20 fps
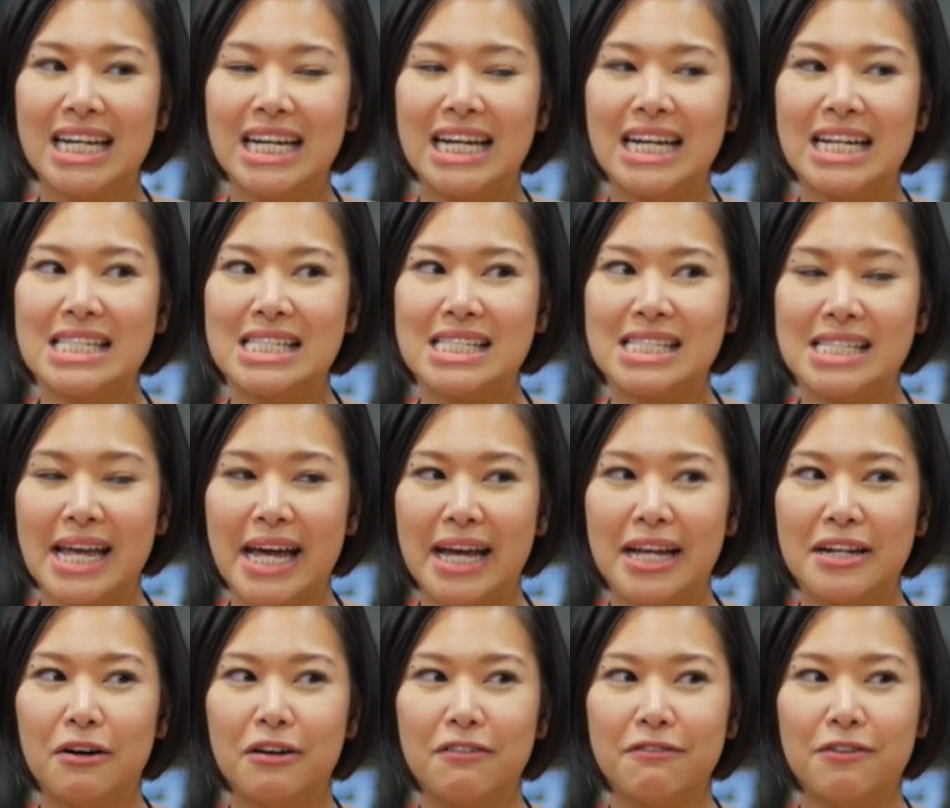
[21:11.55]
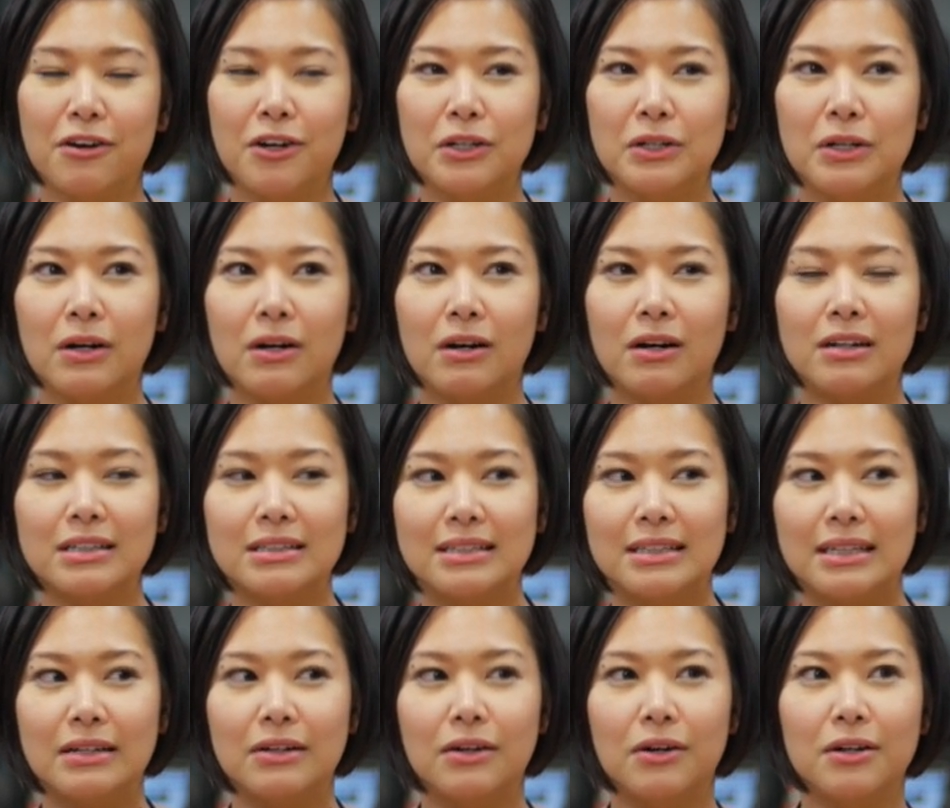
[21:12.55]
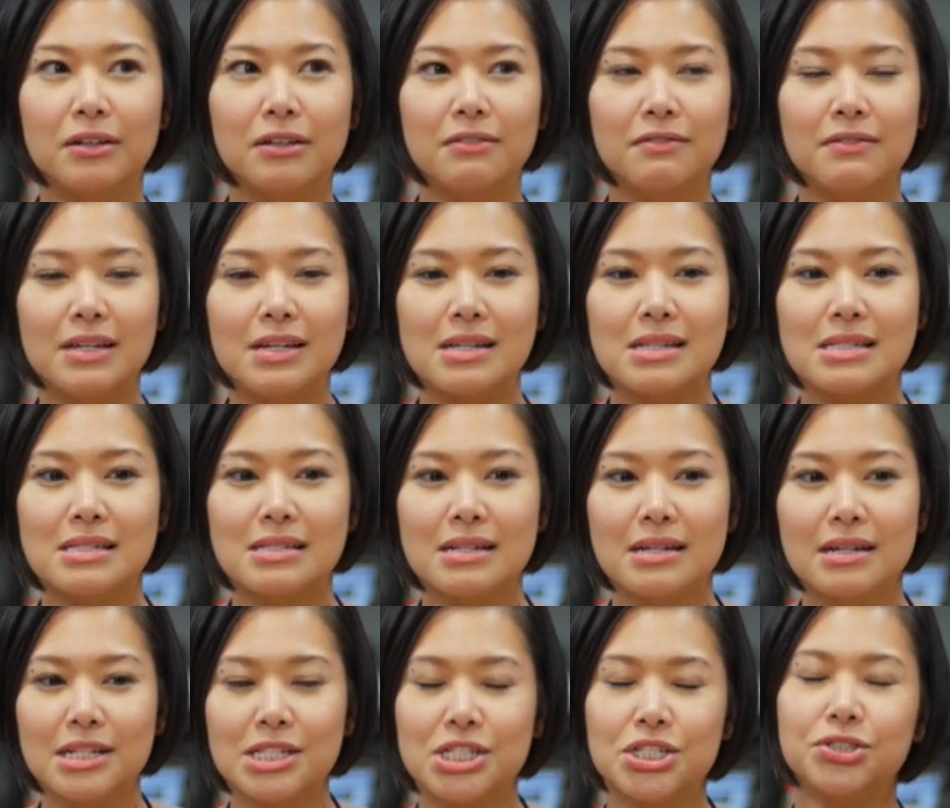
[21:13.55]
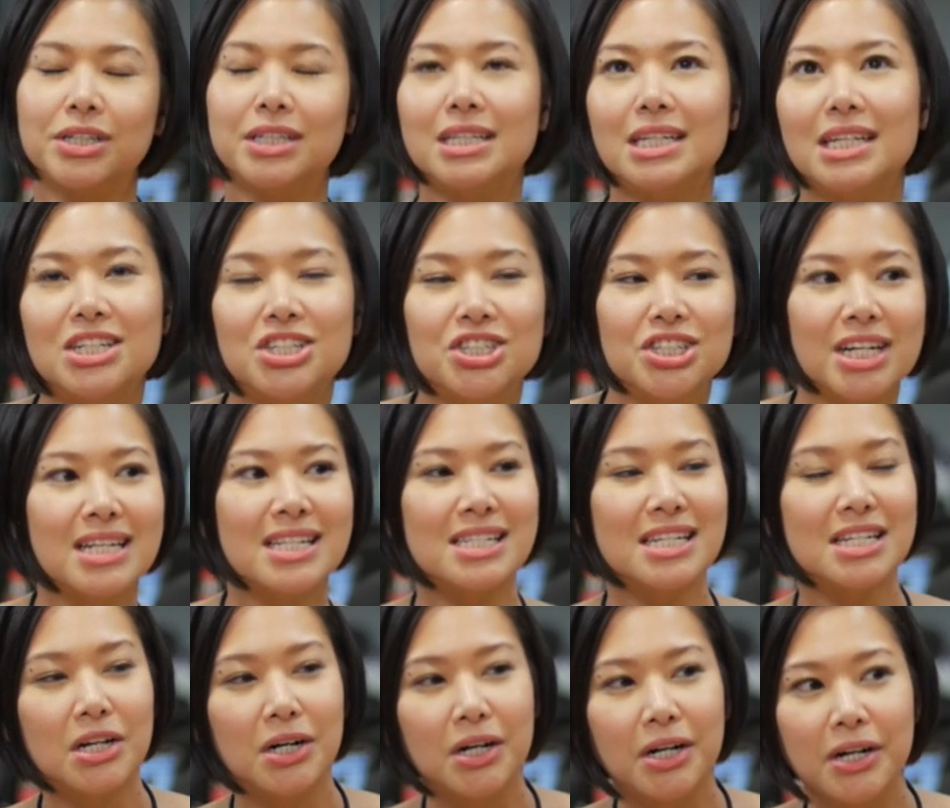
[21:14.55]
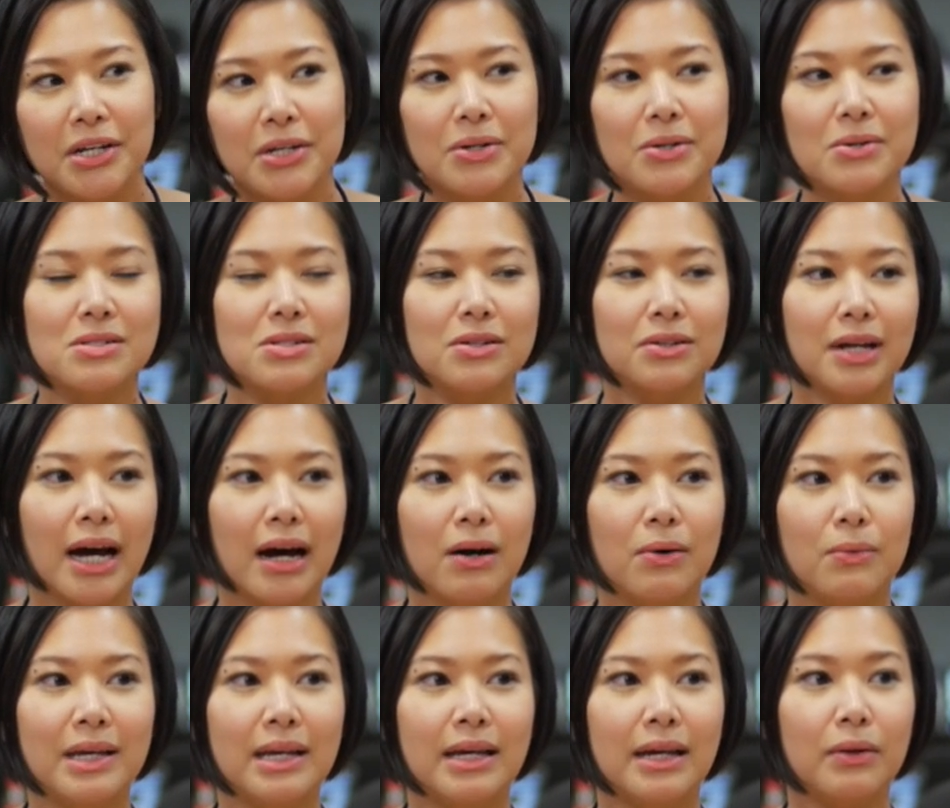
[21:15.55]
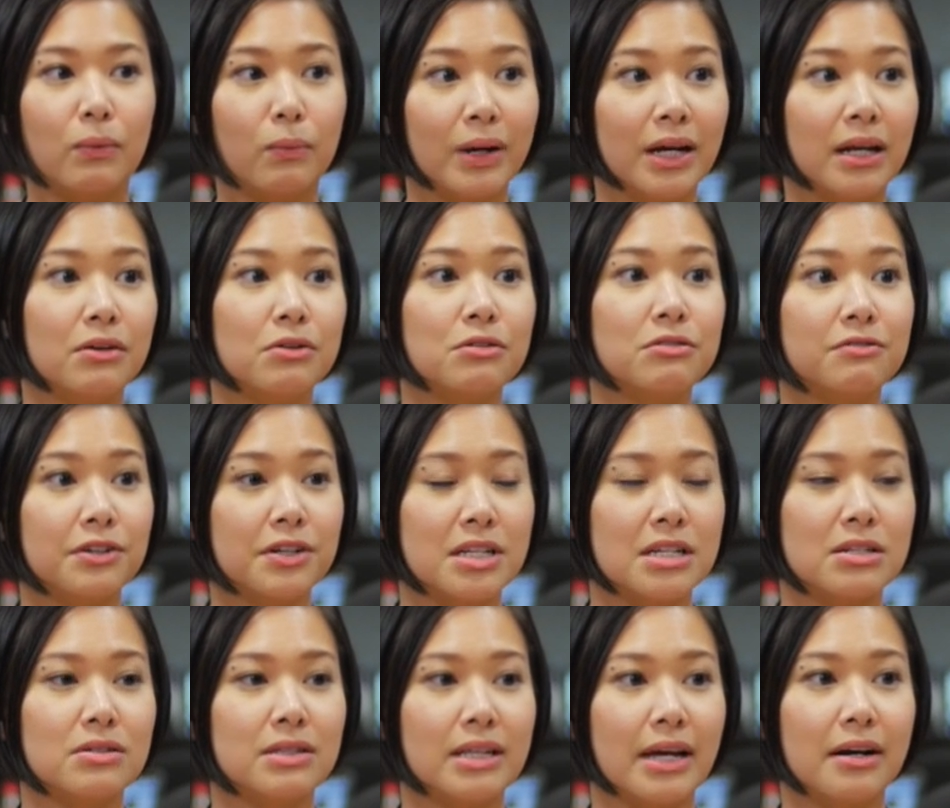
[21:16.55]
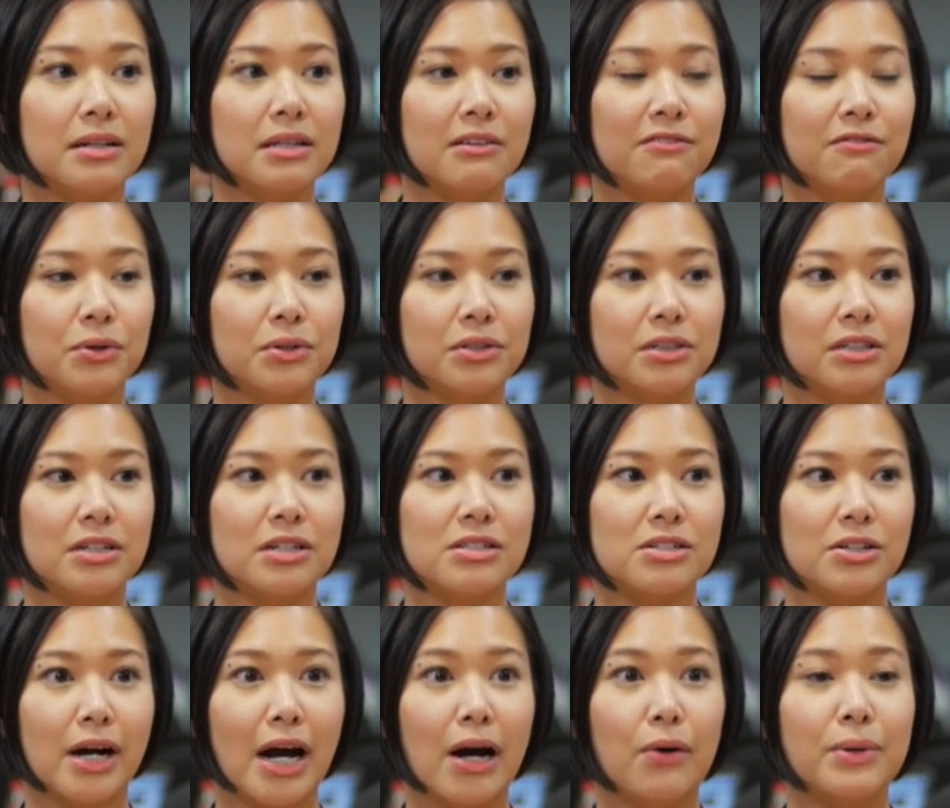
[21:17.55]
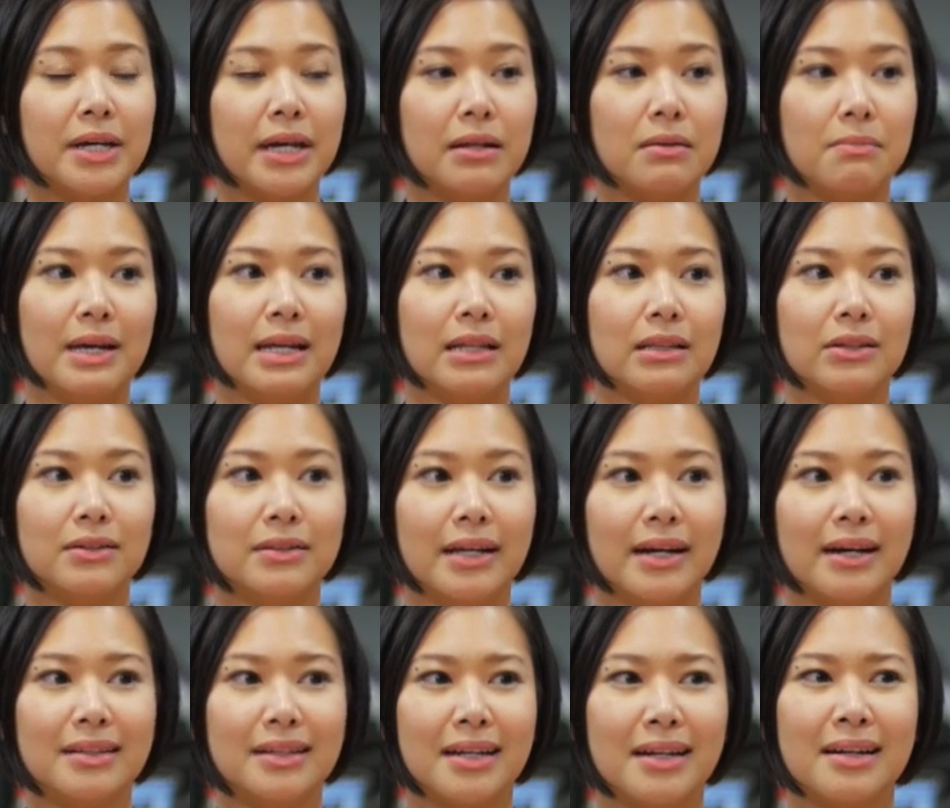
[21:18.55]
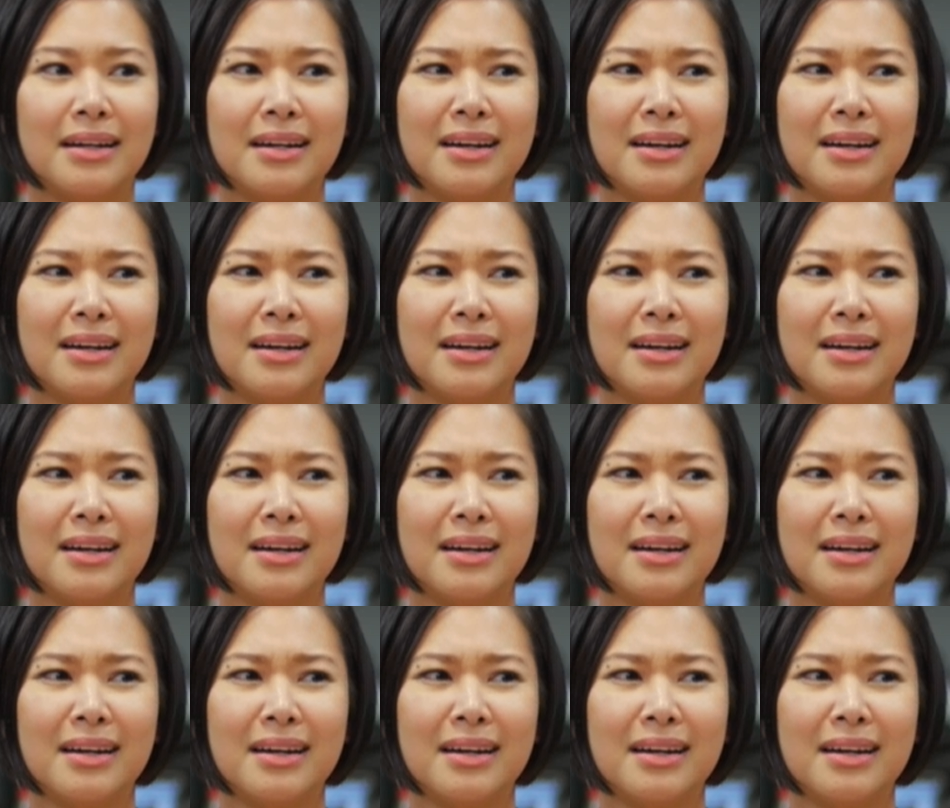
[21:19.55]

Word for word: instead of concocting all of these strategic scenarios on how we can win over the Duterte voters or how we can beat Duterte,